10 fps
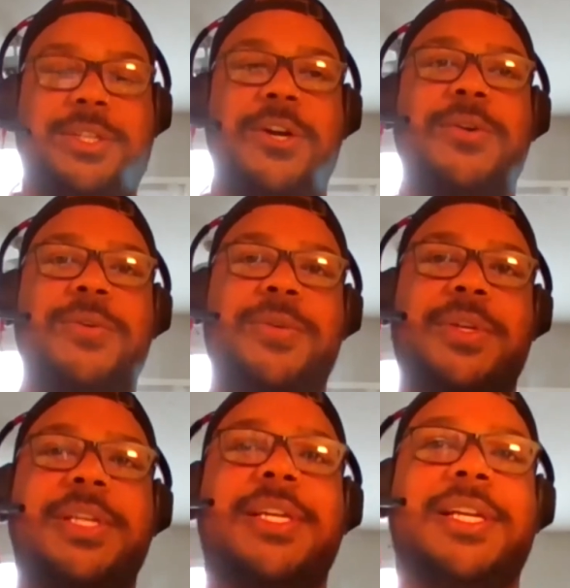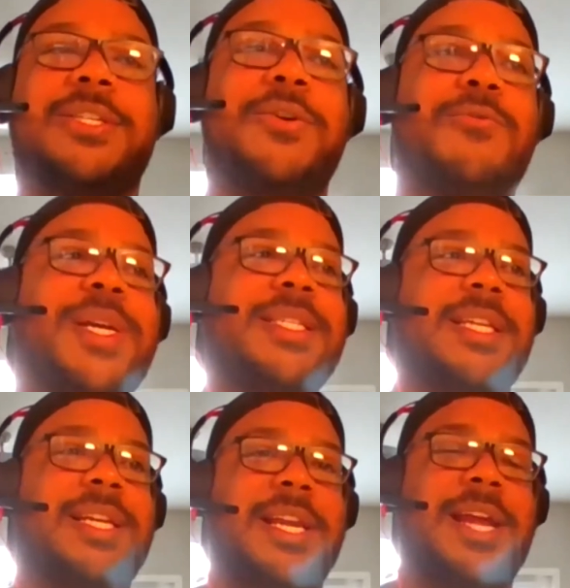So so
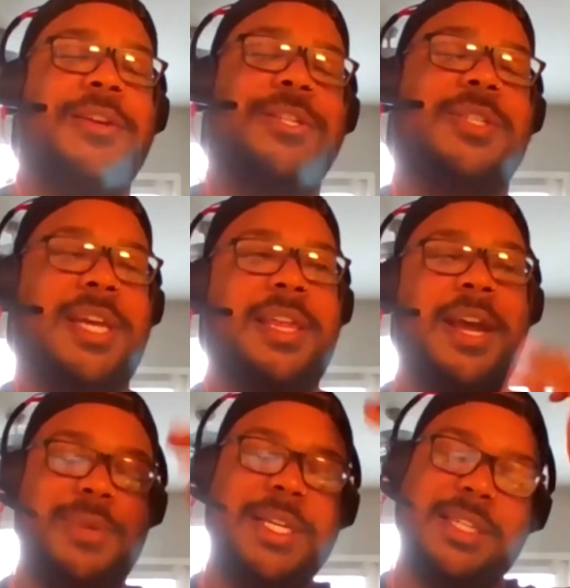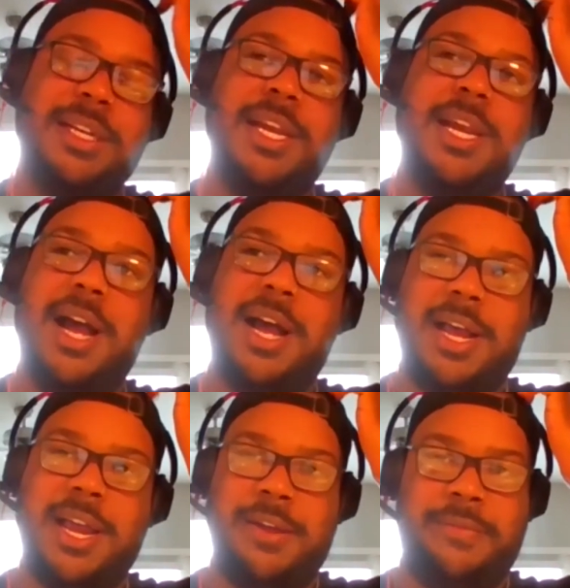recently, now that you say that, recently
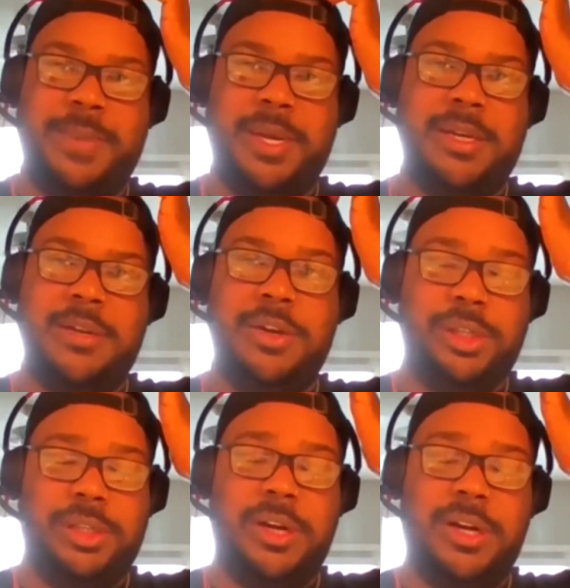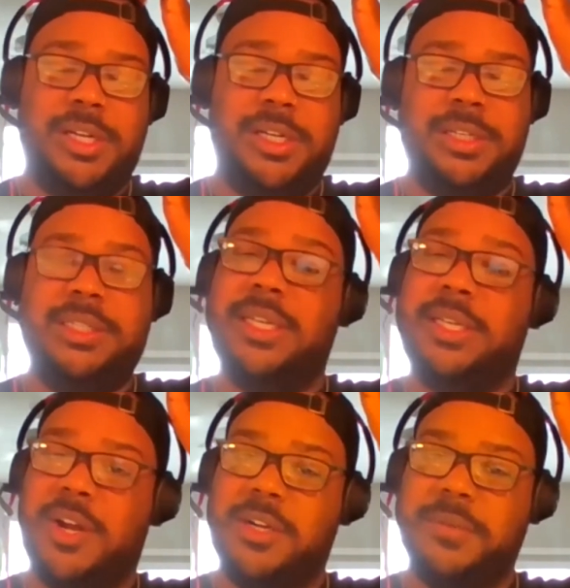I've been hooked on
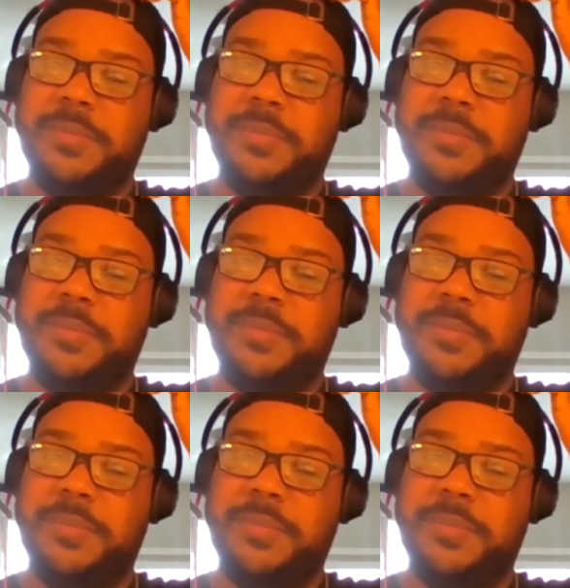TikTok.